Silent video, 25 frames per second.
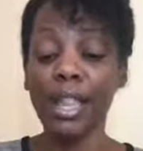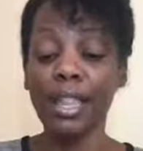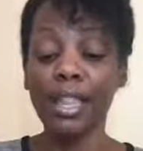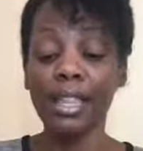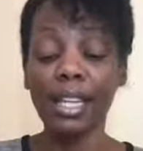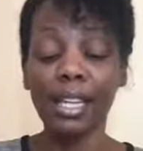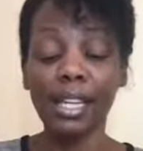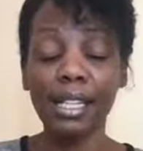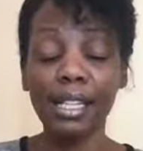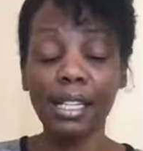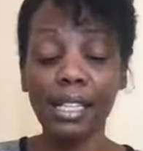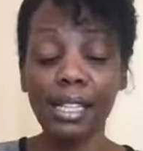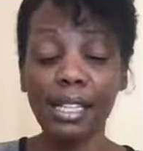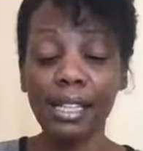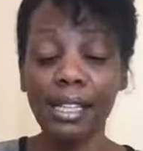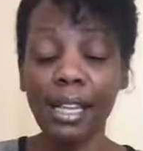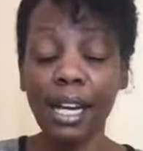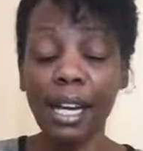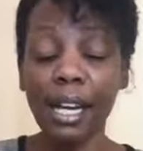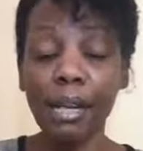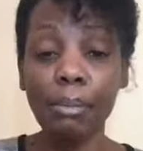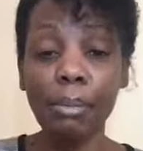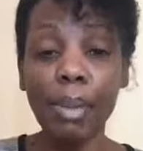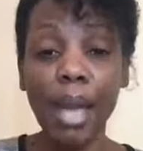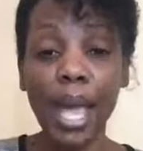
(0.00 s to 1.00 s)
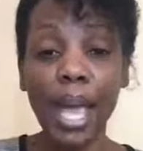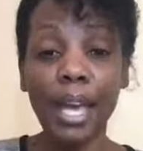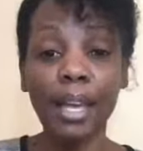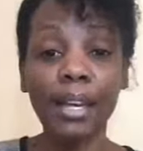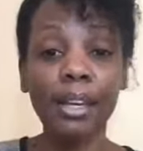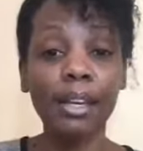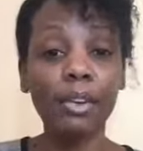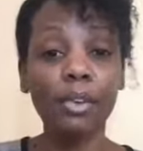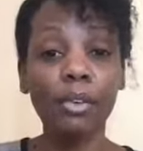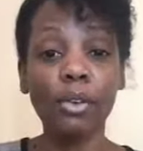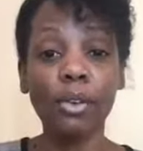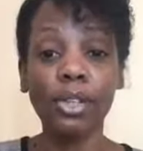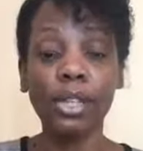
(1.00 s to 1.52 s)
The young
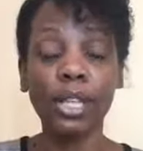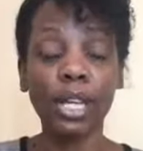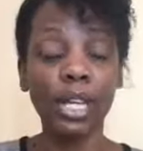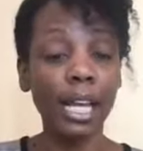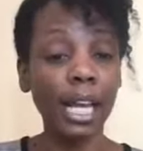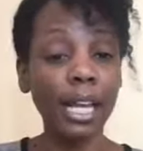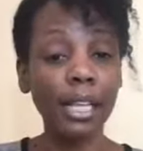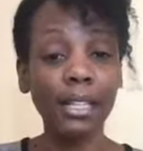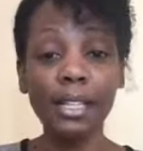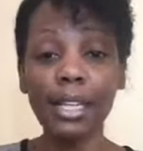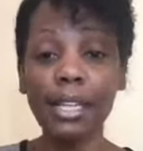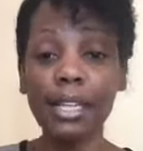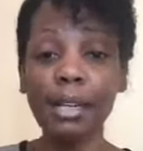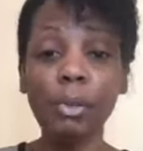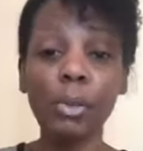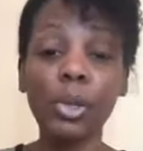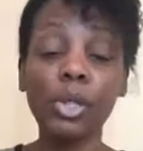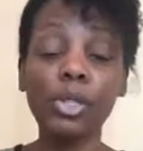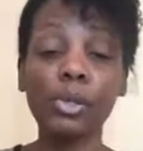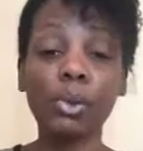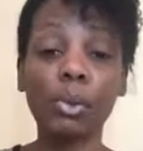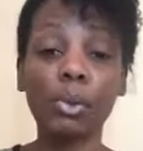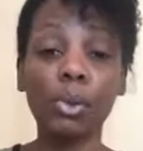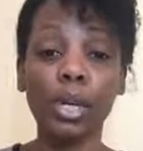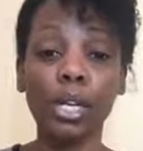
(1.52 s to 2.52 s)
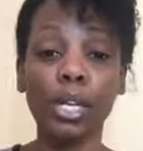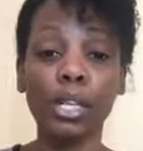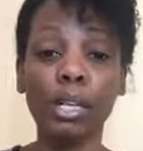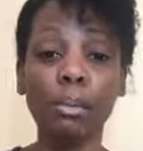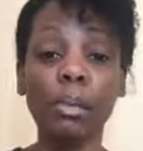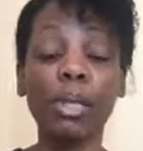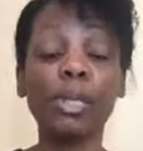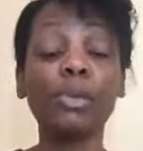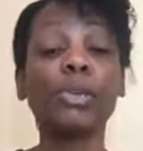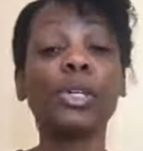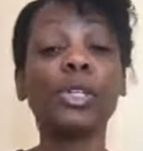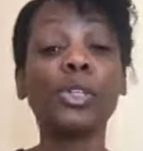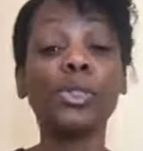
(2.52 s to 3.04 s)
man, the young lady went to work in the
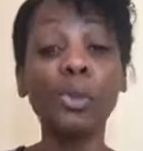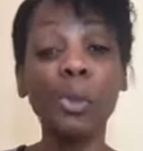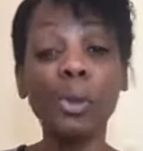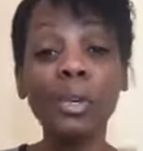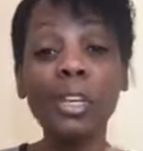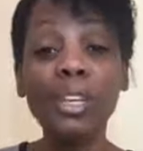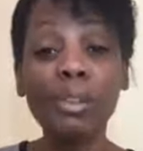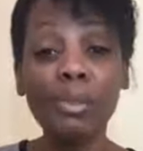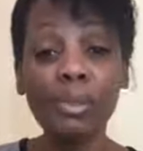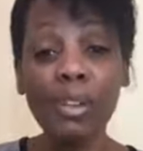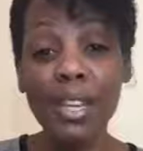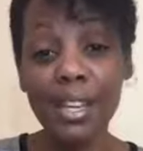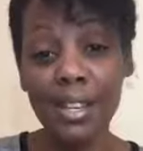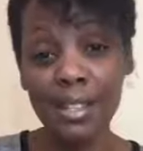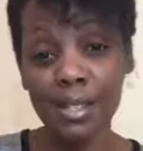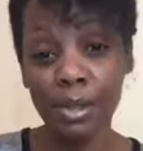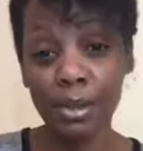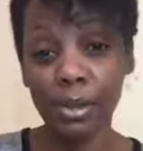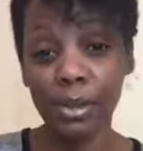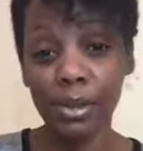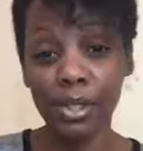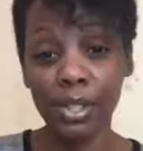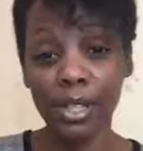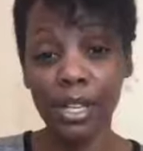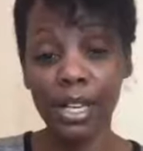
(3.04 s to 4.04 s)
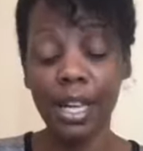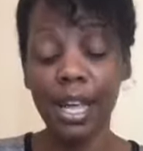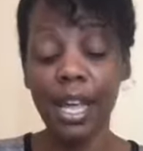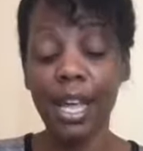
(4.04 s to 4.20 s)
morning. She was 23 years old.